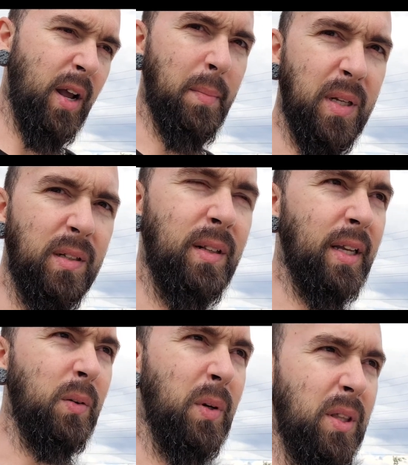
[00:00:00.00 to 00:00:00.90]
mean,
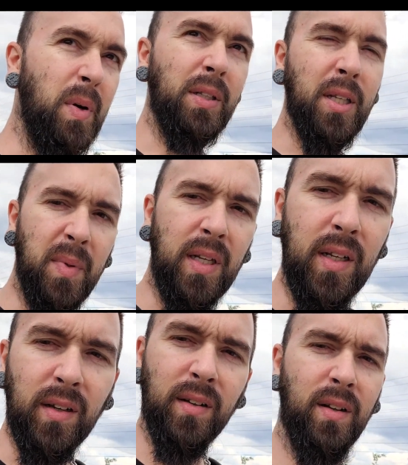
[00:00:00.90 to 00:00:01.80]
like with
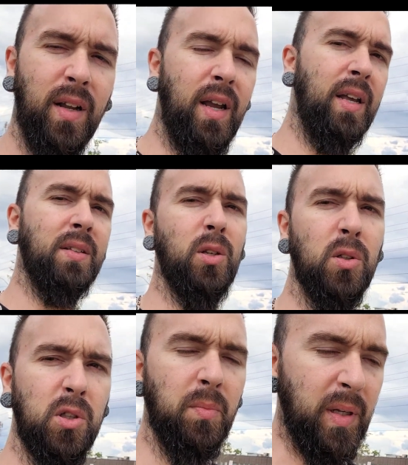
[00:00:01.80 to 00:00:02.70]
multimedia and
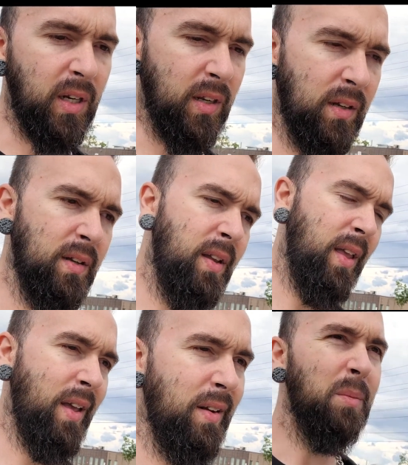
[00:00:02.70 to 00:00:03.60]
social media
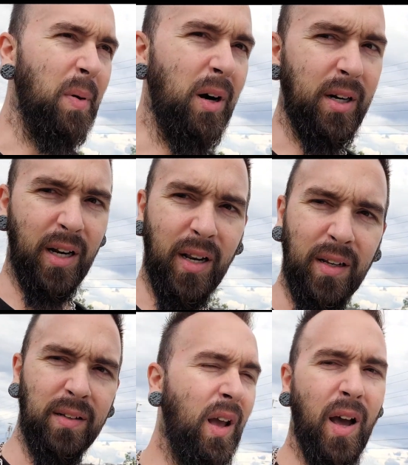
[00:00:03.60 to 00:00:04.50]
and
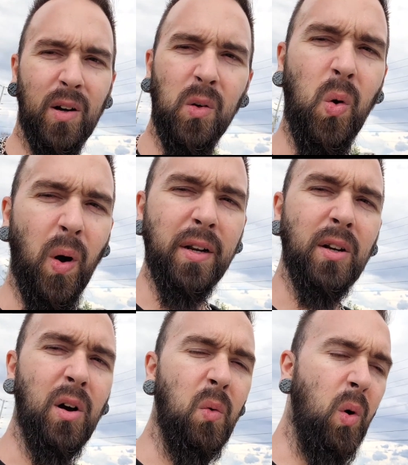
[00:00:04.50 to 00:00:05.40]
marketing, I don't quite
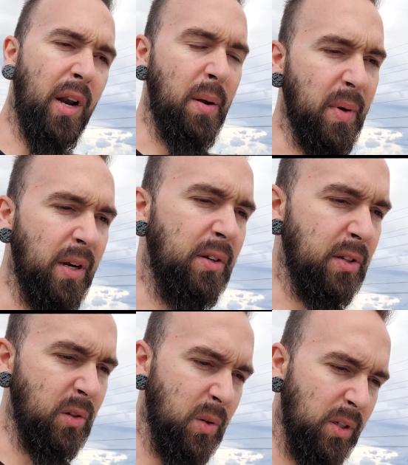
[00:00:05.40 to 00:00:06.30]
know what I'm gonna
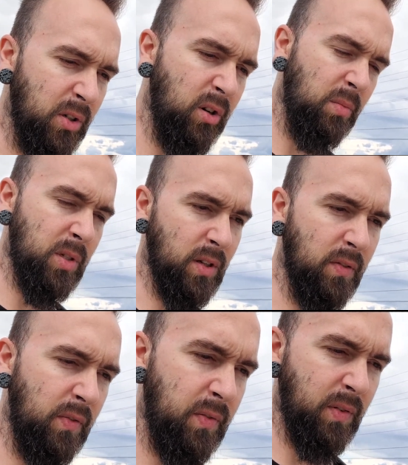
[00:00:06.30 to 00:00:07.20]
do in terms of
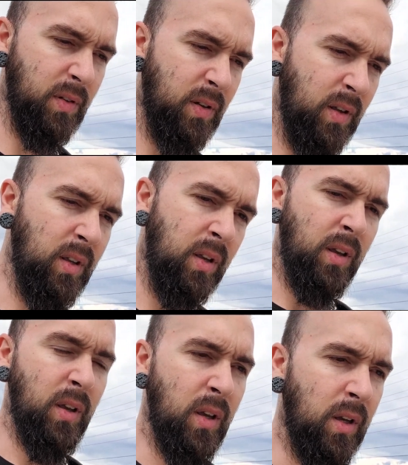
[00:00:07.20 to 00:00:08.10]

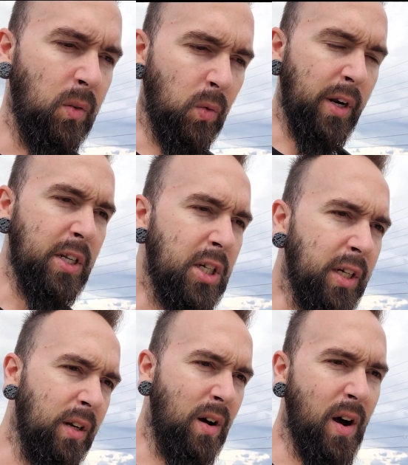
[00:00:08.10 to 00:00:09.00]

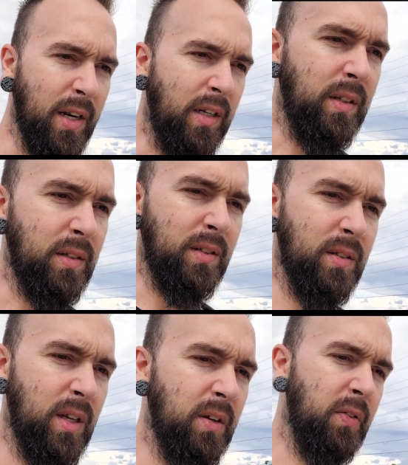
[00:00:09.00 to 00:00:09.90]
reaching an audience
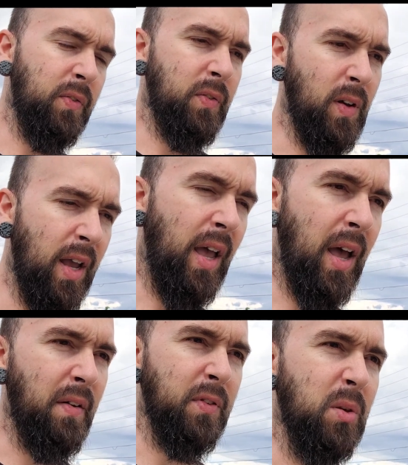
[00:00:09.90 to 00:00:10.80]
if I
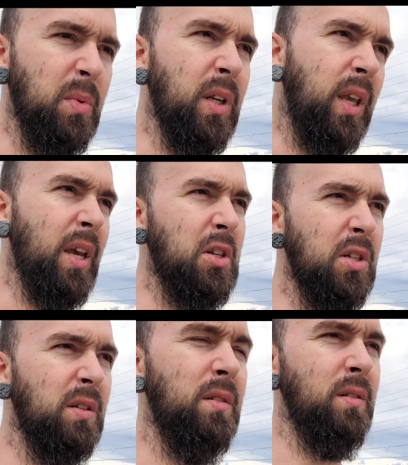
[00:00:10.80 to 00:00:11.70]
have
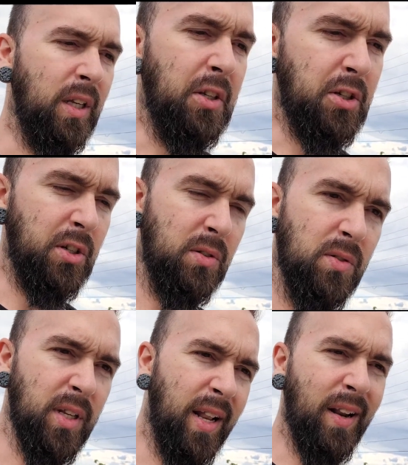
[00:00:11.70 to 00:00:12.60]
communication
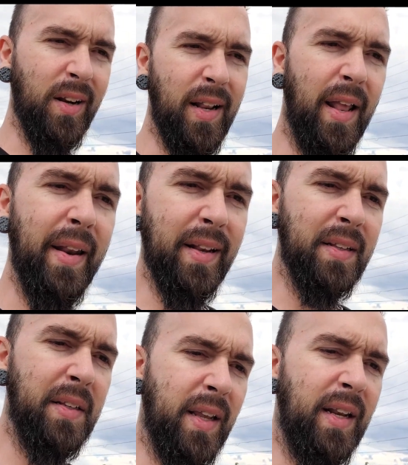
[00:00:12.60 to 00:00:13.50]
issues.
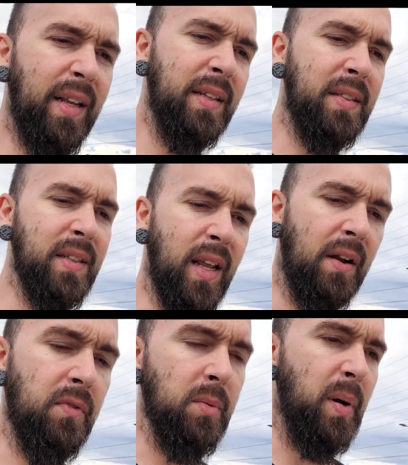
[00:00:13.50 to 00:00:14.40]
And it isn't
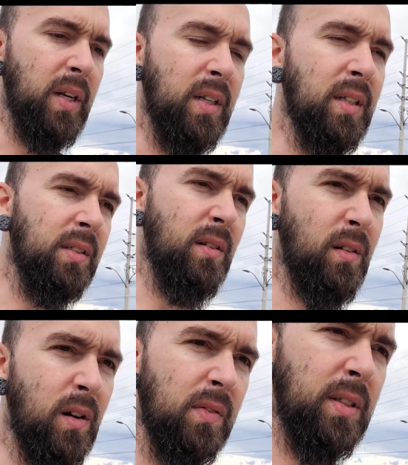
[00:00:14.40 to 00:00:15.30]
everybody, and it's not
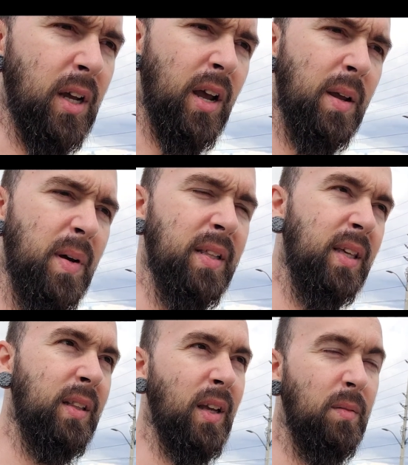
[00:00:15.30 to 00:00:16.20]
all the time. I
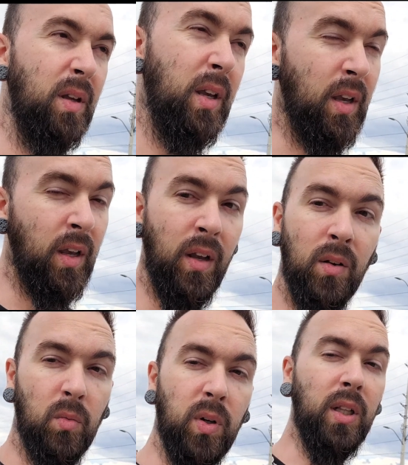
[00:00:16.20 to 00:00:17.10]
think that
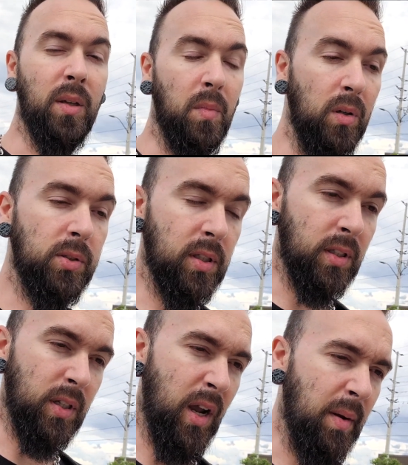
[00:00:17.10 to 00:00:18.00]
really, most of
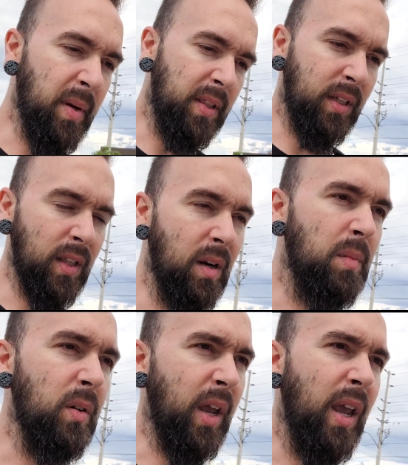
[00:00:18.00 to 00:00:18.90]
the time, I think that I'm
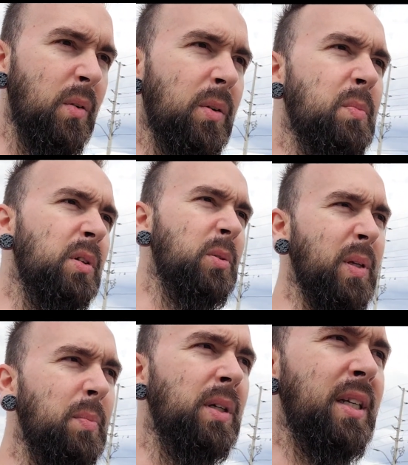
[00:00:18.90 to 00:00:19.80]
okay with most
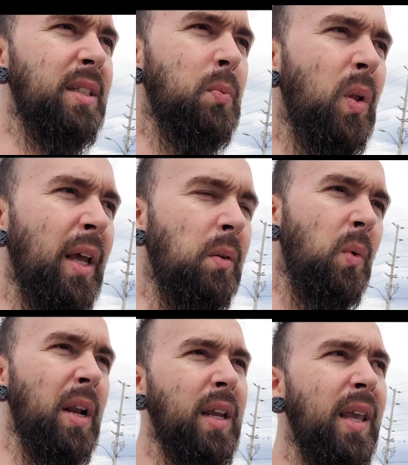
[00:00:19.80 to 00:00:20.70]
people. It's like
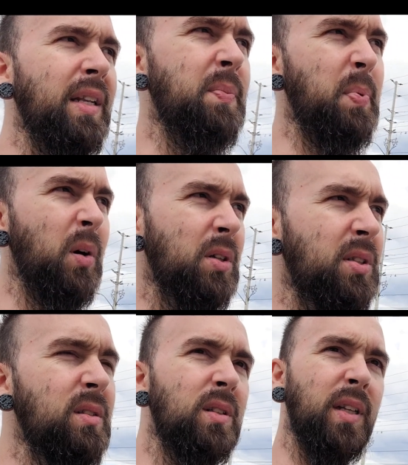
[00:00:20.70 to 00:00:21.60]
when it gets
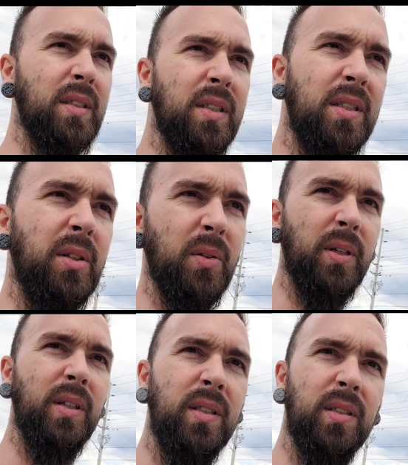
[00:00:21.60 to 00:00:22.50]
personal and
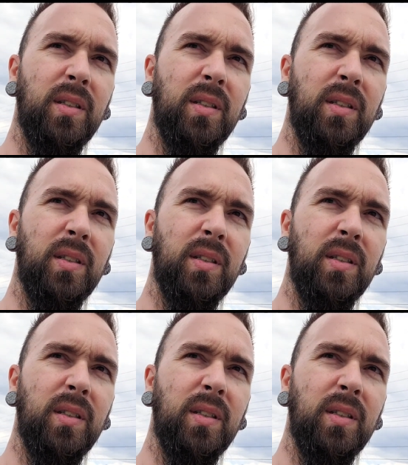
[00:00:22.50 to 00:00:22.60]
serious,